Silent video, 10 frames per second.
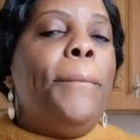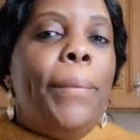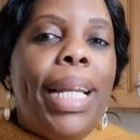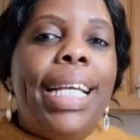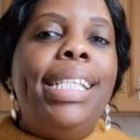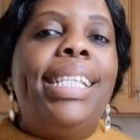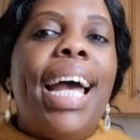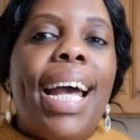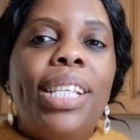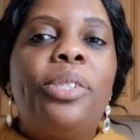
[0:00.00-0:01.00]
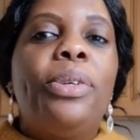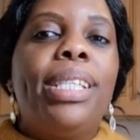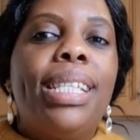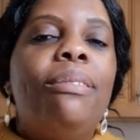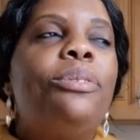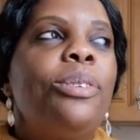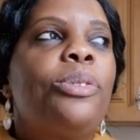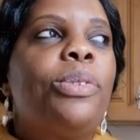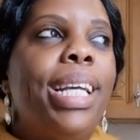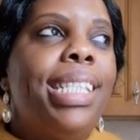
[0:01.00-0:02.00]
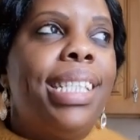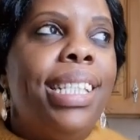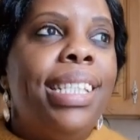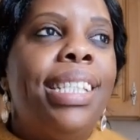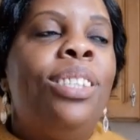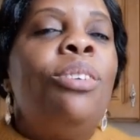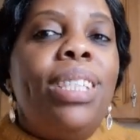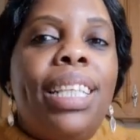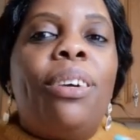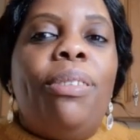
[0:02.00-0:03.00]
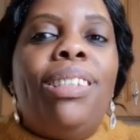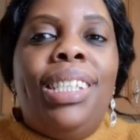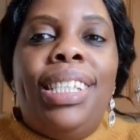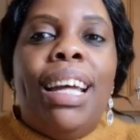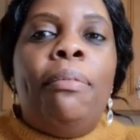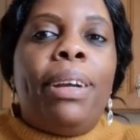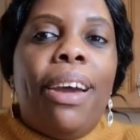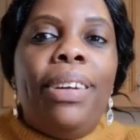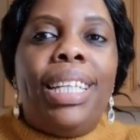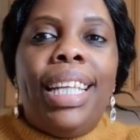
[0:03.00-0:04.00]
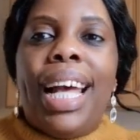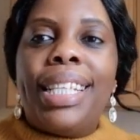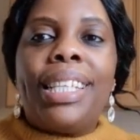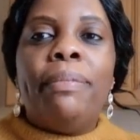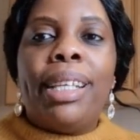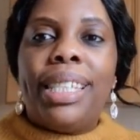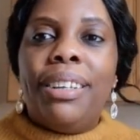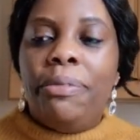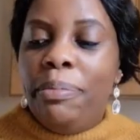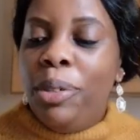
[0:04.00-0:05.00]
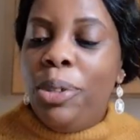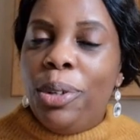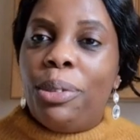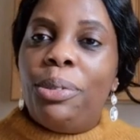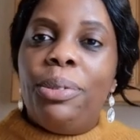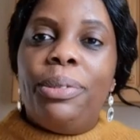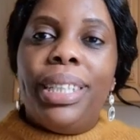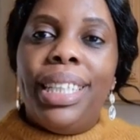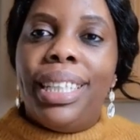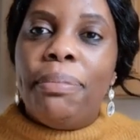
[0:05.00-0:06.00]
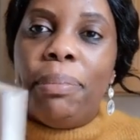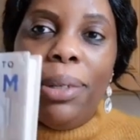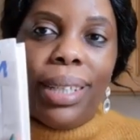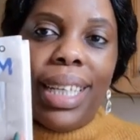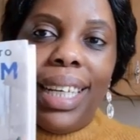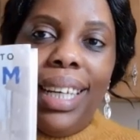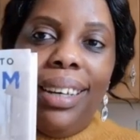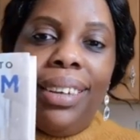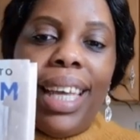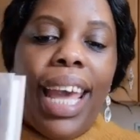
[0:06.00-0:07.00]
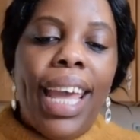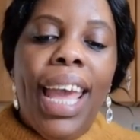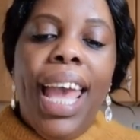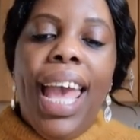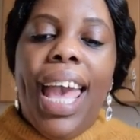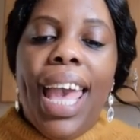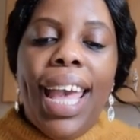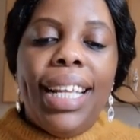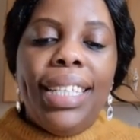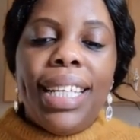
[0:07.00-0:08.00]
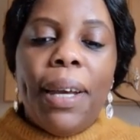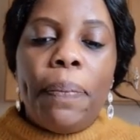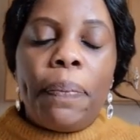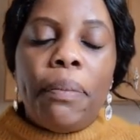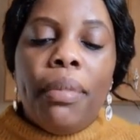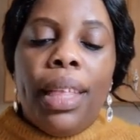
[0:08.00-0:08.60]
please ask yourself those questions. Those are the questions that I'm currently asking myself, you know, through reading the book. Okay, and